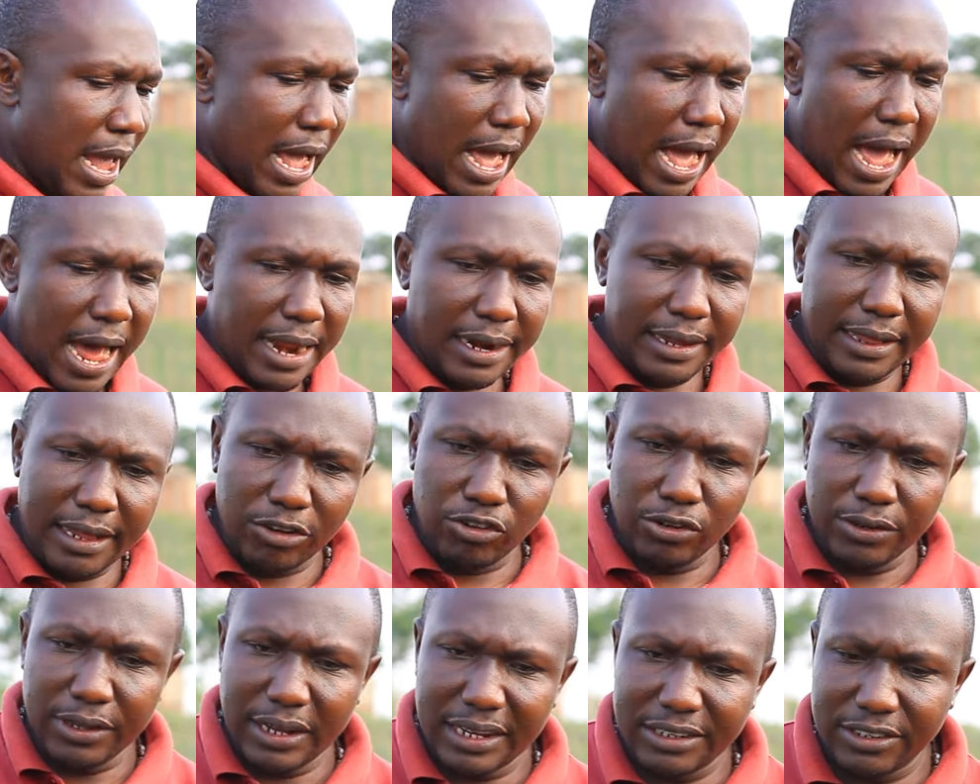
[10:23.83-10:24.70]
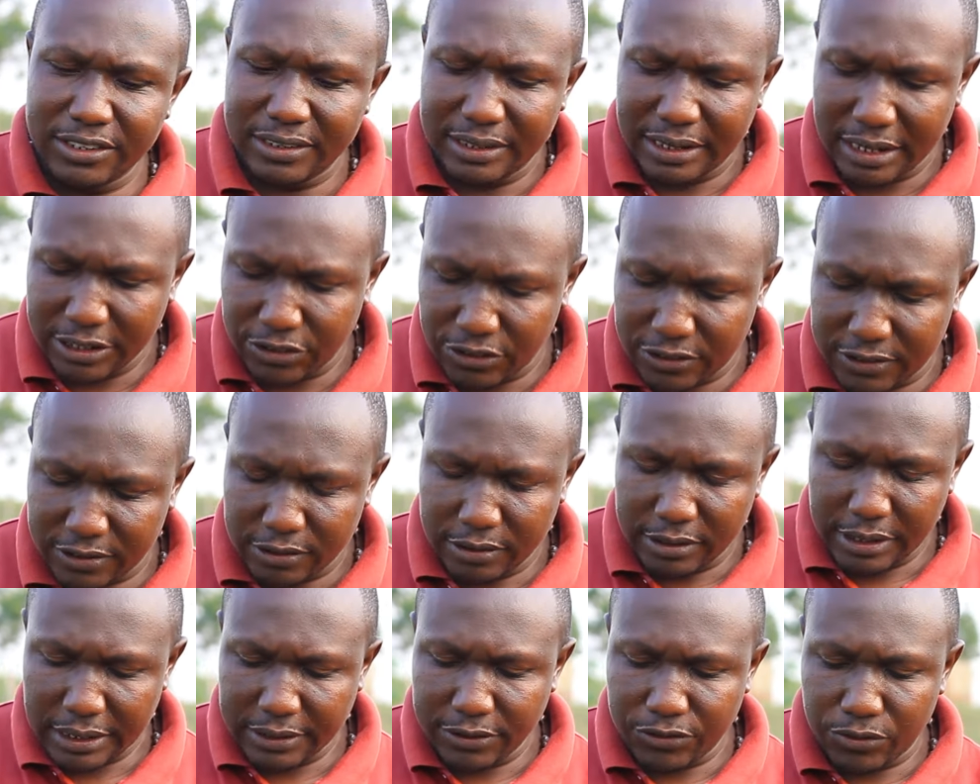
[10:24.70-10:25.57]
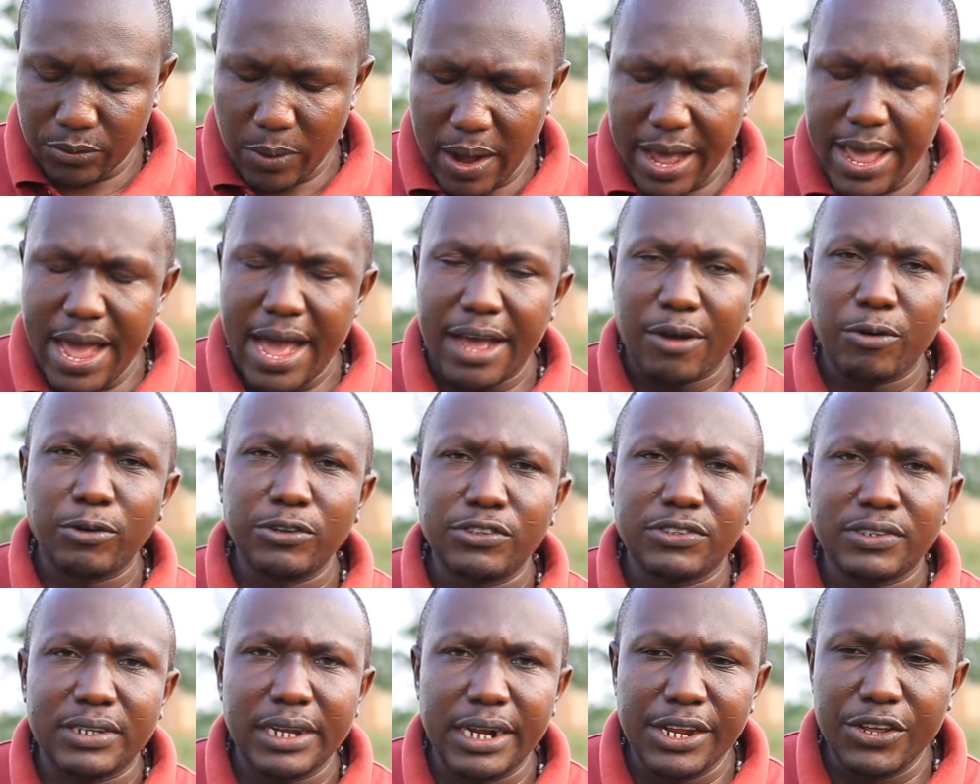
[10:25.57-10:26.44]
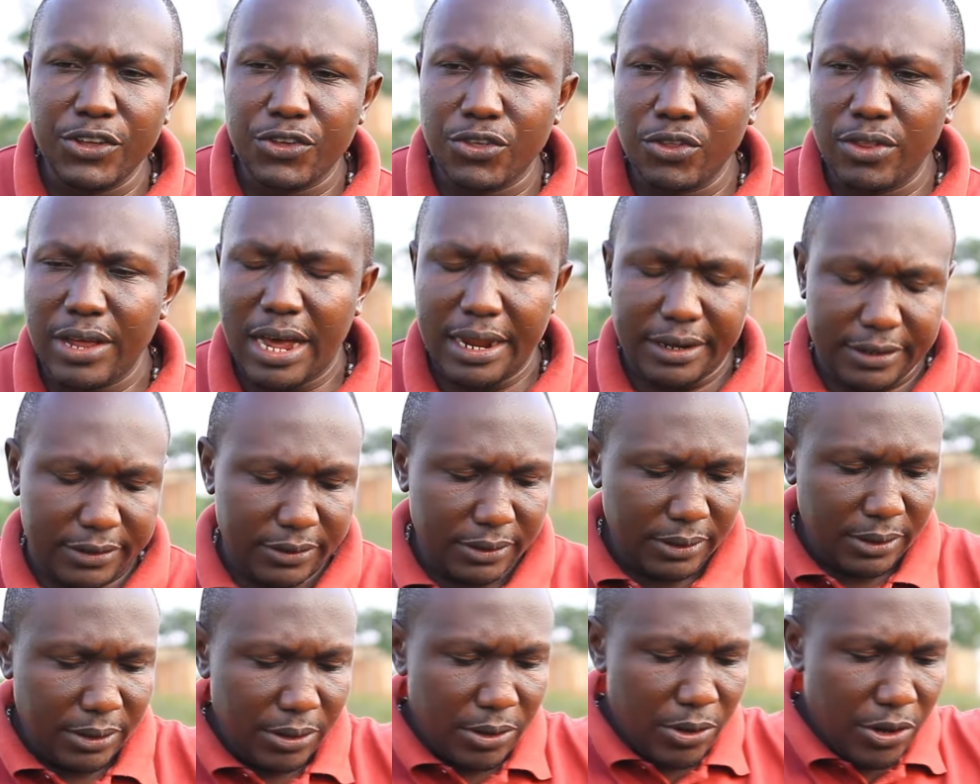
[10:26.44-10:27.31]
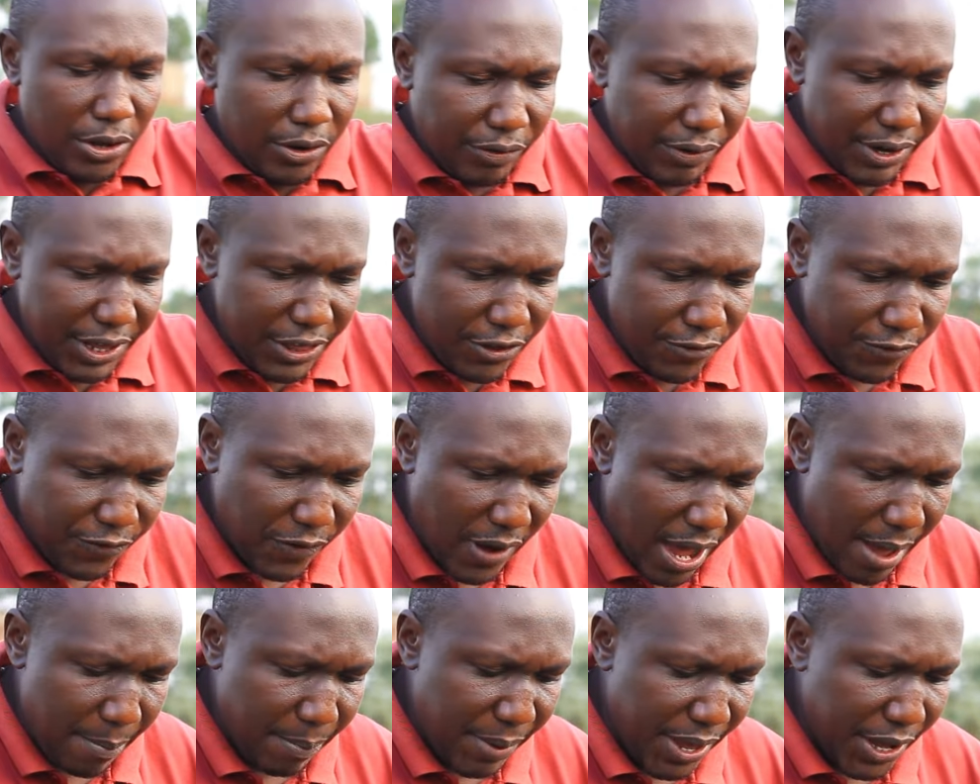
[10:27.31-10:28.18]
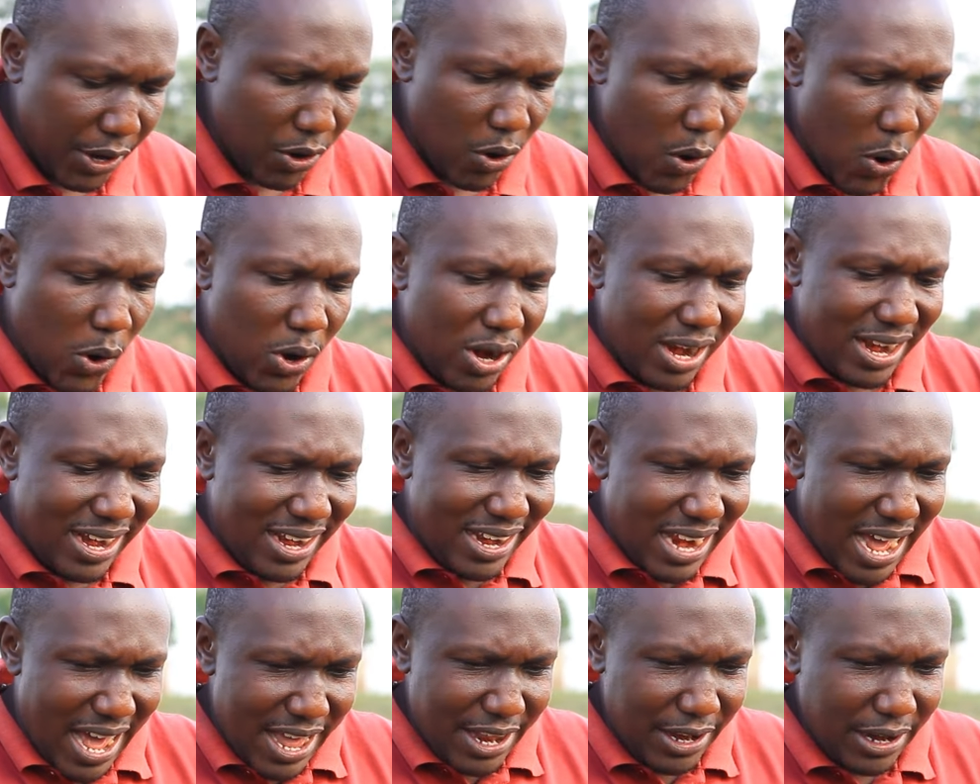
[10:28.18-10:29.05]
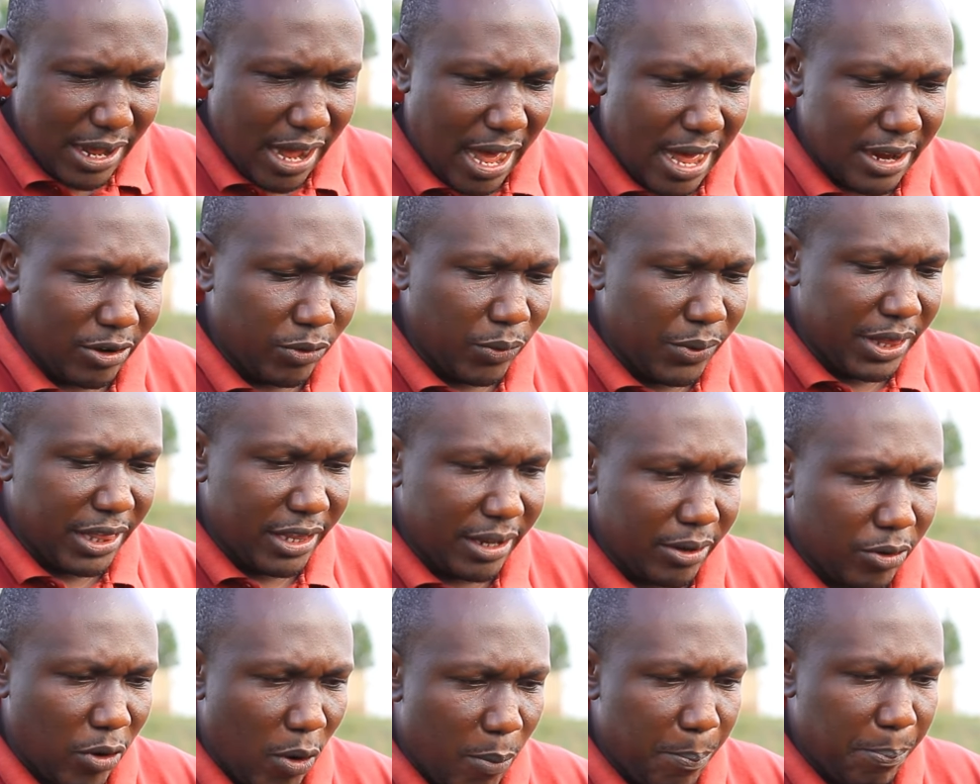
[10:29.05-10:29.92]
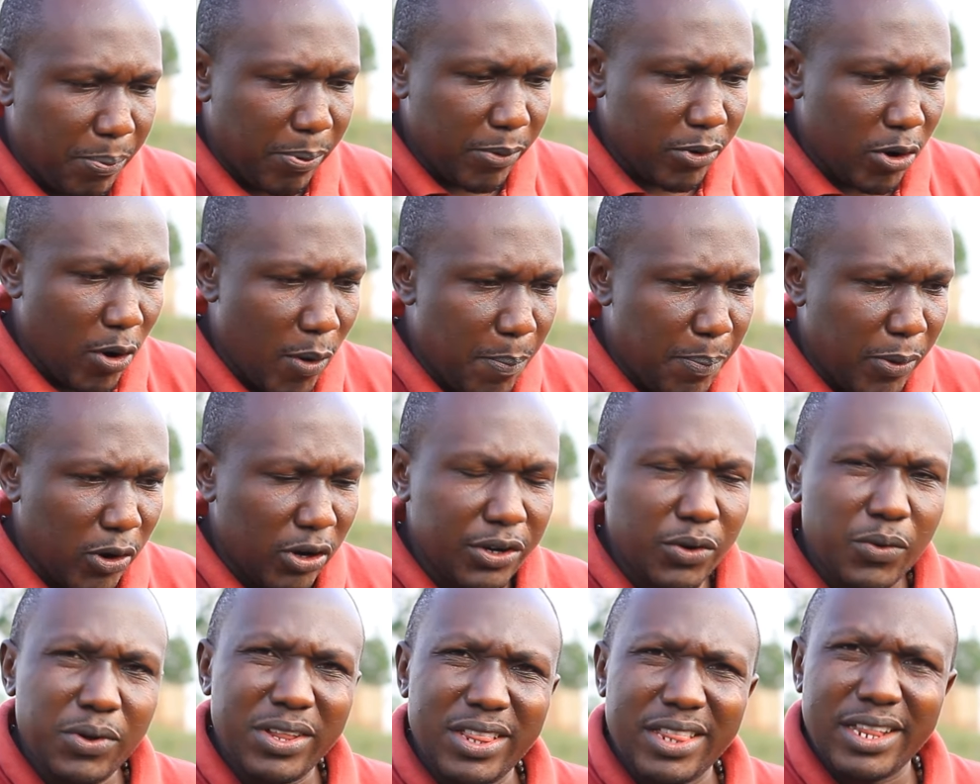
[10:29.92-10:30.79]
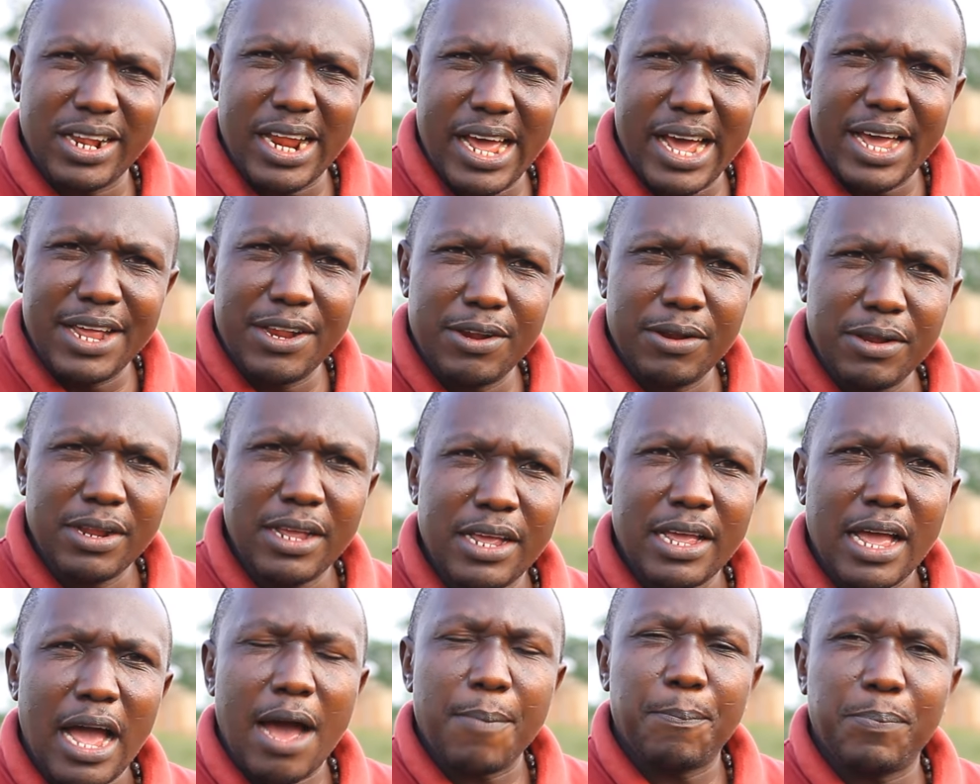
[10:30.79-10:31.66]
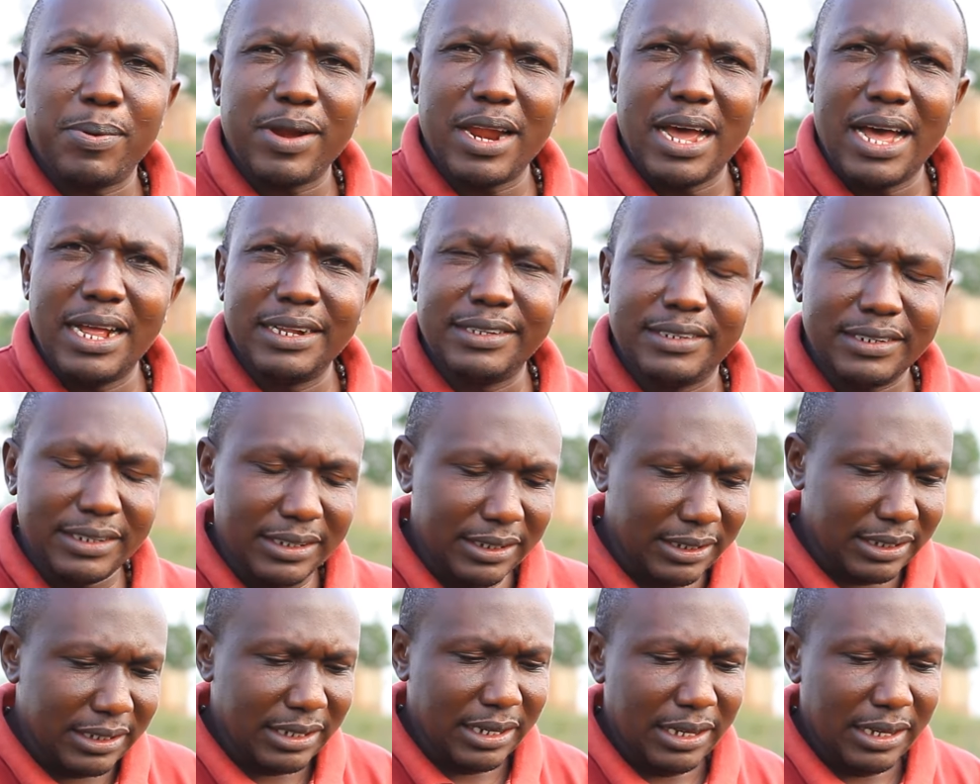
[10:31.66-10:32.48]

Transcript: And that's why I was telling you that ridge farming, all line and with coupled with line planting,